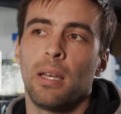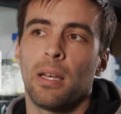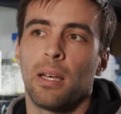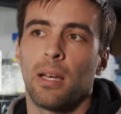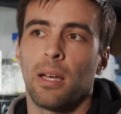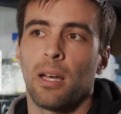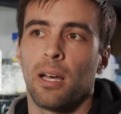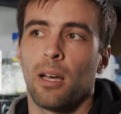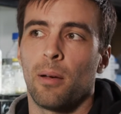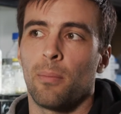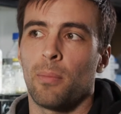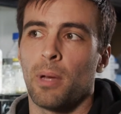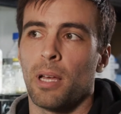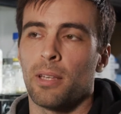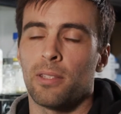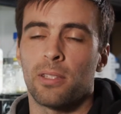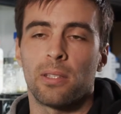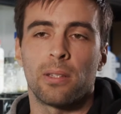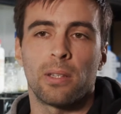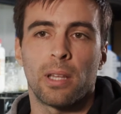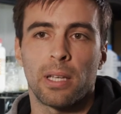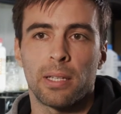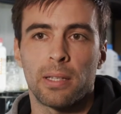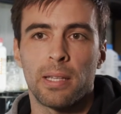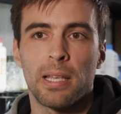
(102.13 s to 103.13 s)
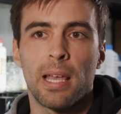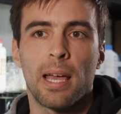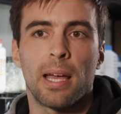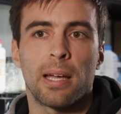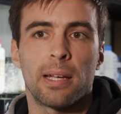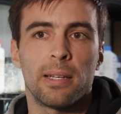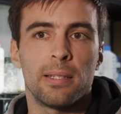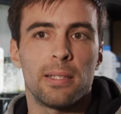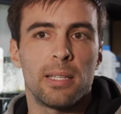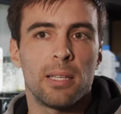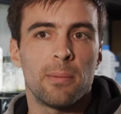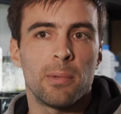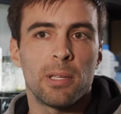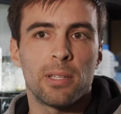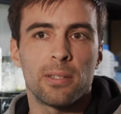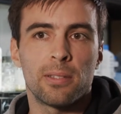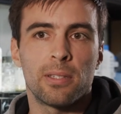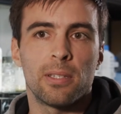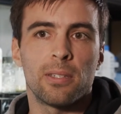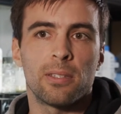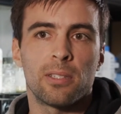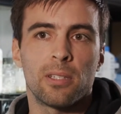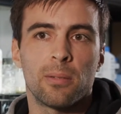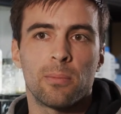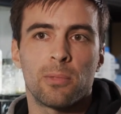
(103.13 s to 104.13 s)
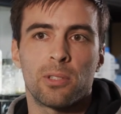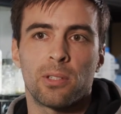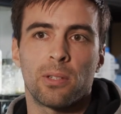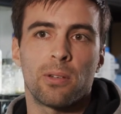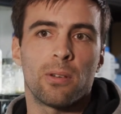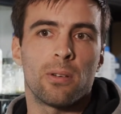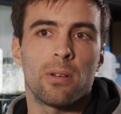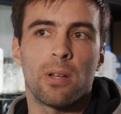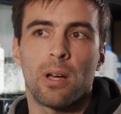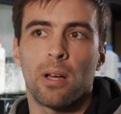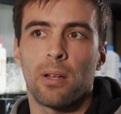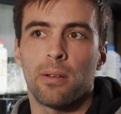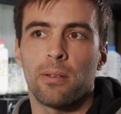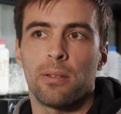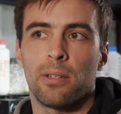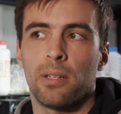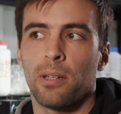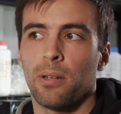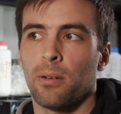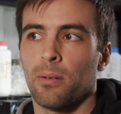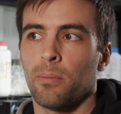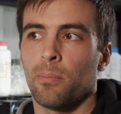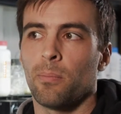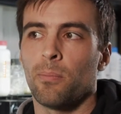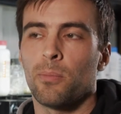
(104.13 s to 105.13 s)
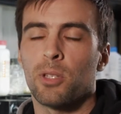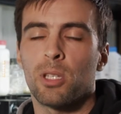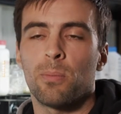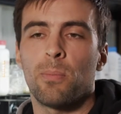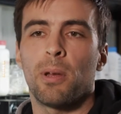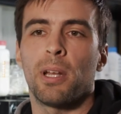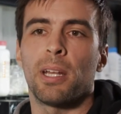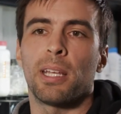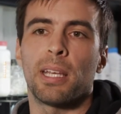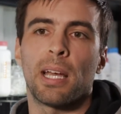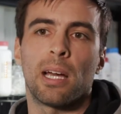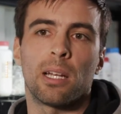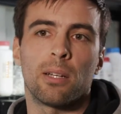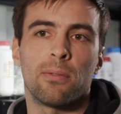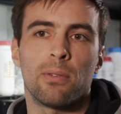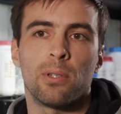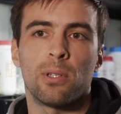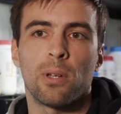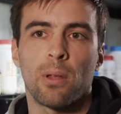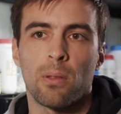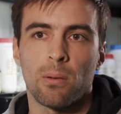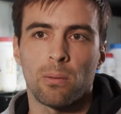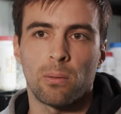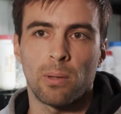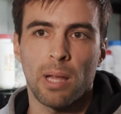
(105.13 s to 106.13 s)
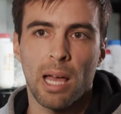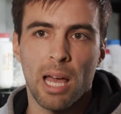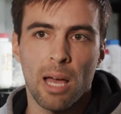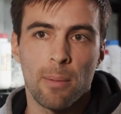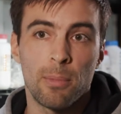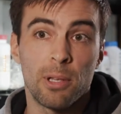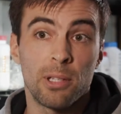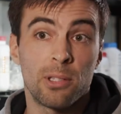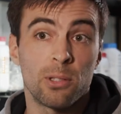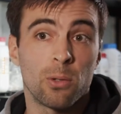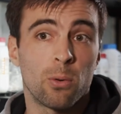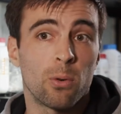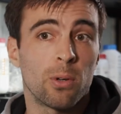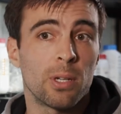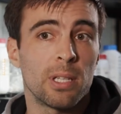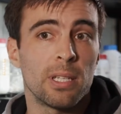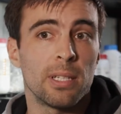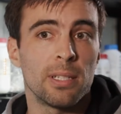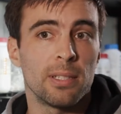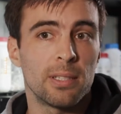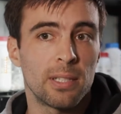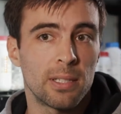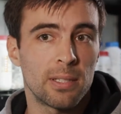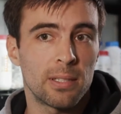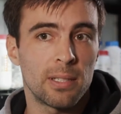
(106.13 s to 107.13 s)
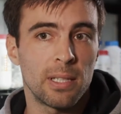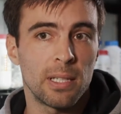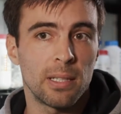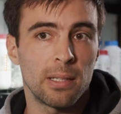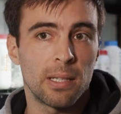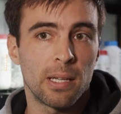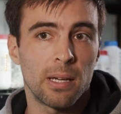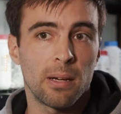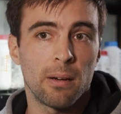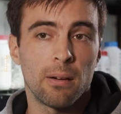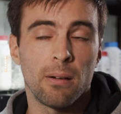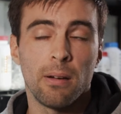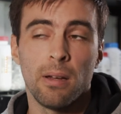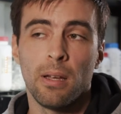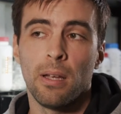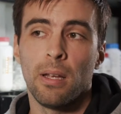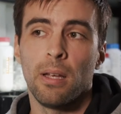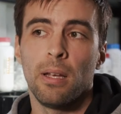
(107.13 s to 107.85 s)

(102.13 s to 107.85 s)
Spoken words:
as in like the academia system, so you're not, you know, spinning out of another lab that's already existing there,